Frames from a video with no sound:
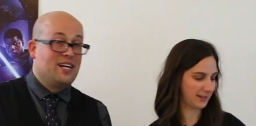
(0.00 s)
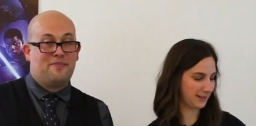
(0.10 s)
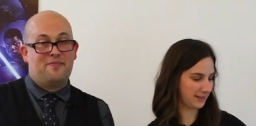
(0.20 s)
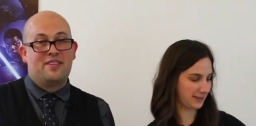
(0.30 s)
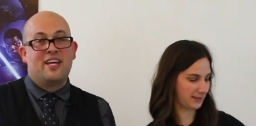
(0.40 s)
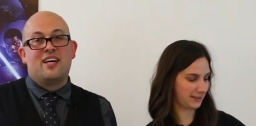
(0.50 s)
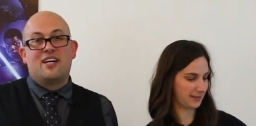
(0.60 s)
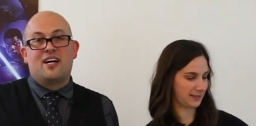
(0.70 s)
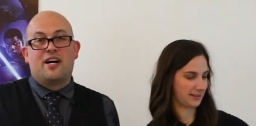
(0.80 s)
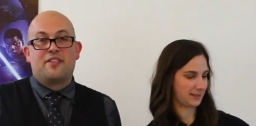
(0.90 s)
Speaker 1: now,
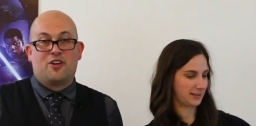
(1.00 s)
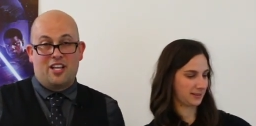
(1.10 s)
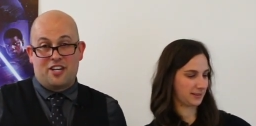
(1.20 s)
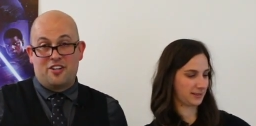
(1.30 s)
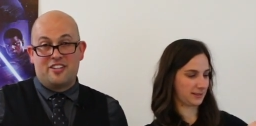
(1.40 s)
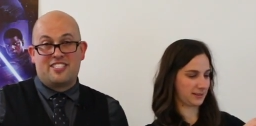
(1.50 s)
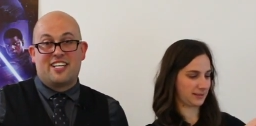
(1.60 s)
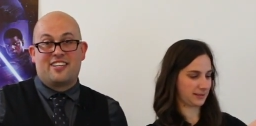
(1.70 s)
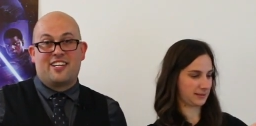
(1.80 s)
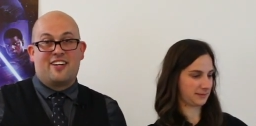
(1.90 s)
there are a lot of nerds
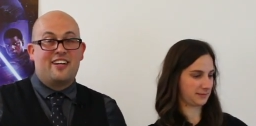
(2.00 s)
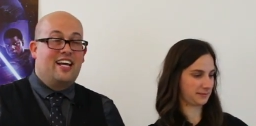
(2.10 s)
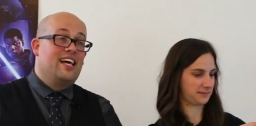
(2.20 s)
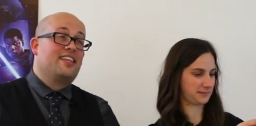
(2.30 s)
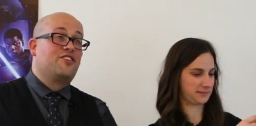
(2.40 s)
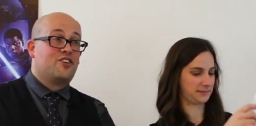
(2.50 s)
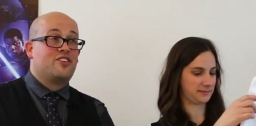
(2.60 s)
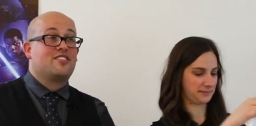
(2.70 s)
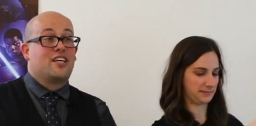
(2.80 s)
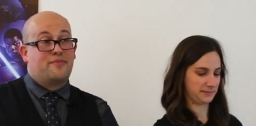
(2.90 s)
out there, and
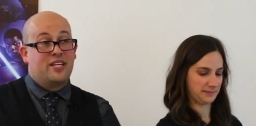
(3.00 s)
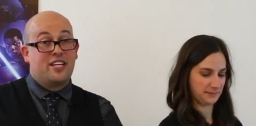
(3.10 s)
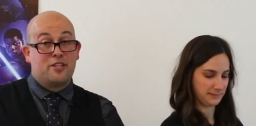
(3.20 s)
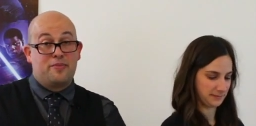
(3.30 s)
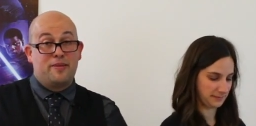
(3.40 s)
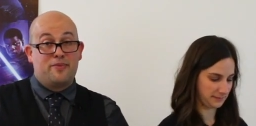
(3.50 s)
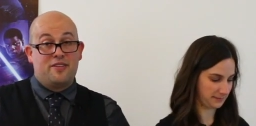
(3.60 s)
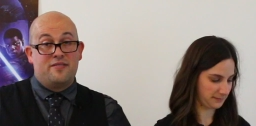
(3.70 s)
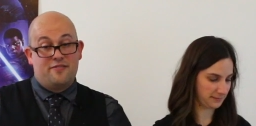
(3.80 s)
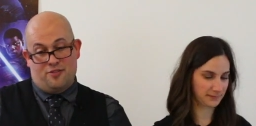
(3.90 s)
nerds, like many other
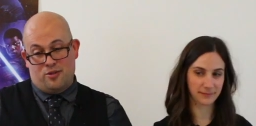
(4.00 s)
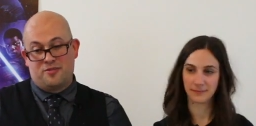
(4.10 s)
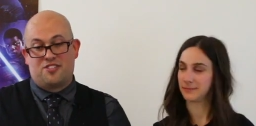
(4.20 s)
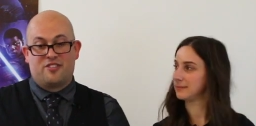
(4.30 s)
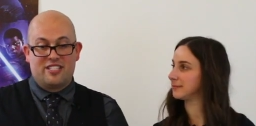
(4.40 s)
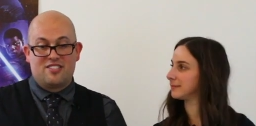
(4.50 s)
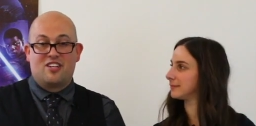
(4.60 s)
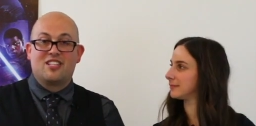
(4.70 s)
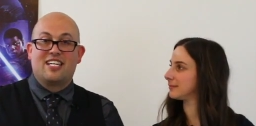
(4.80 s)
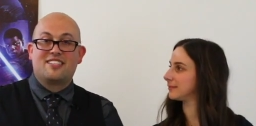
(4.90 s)
people, form
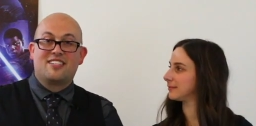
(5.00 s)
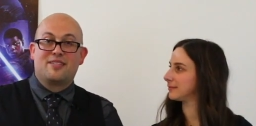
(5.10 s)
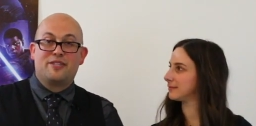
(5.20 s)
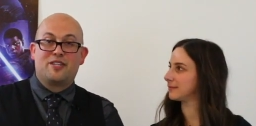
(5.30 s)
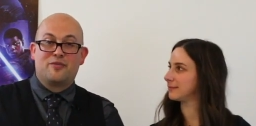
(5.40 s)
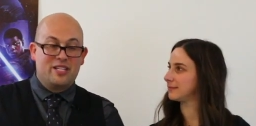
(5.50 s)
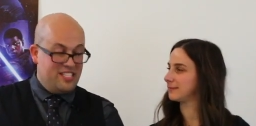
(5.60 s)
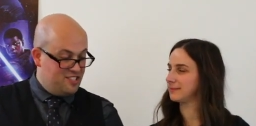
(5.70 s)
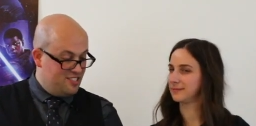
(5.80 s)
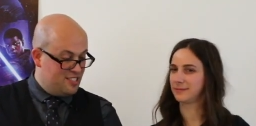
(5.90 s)
serious, long lasting, committed
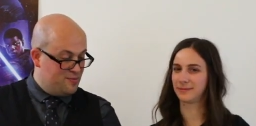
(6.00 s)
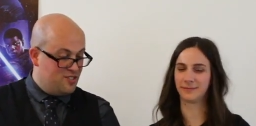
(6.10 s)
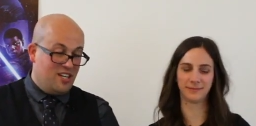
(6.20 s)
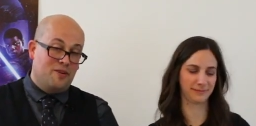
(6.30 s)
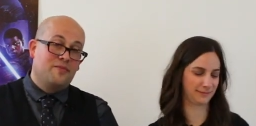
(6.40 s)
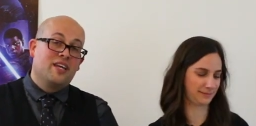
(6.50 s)
relationships. So,